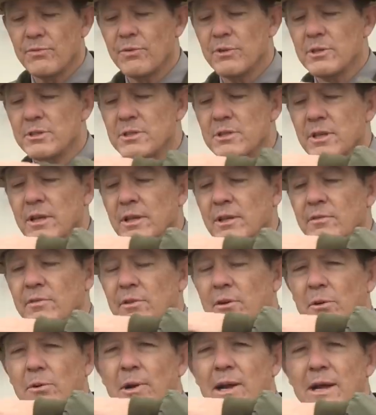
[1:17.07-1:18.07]
First, think
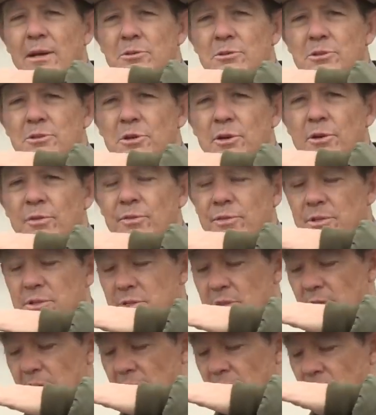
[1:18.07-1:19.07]
of the ground
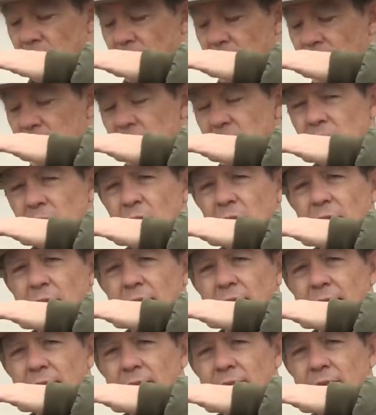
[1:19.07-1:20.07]
surface, and then let's start
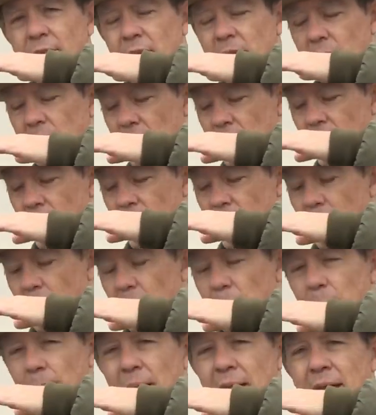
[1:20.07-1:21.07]
having
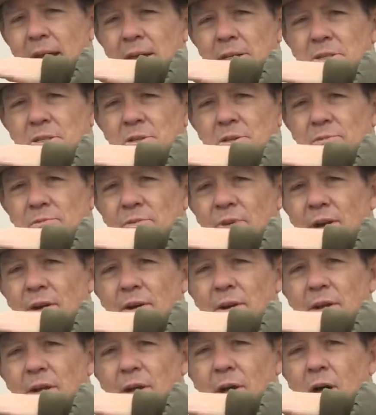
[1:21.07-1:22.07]
a mass of
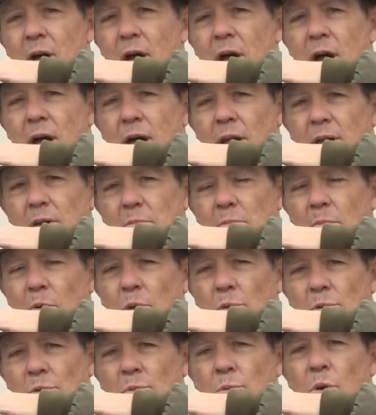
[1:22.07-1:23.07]
very hot
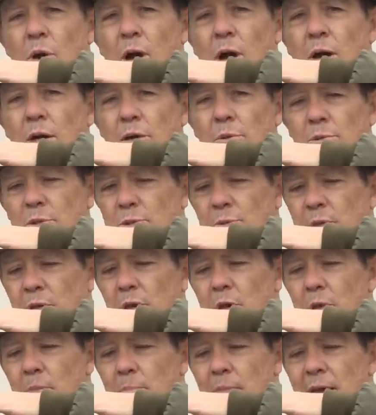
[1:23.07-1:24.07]
molten rock, which we
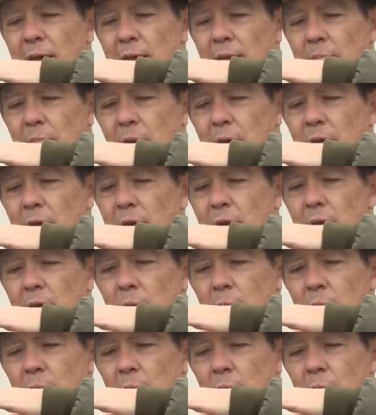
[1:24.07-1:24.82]
call magma,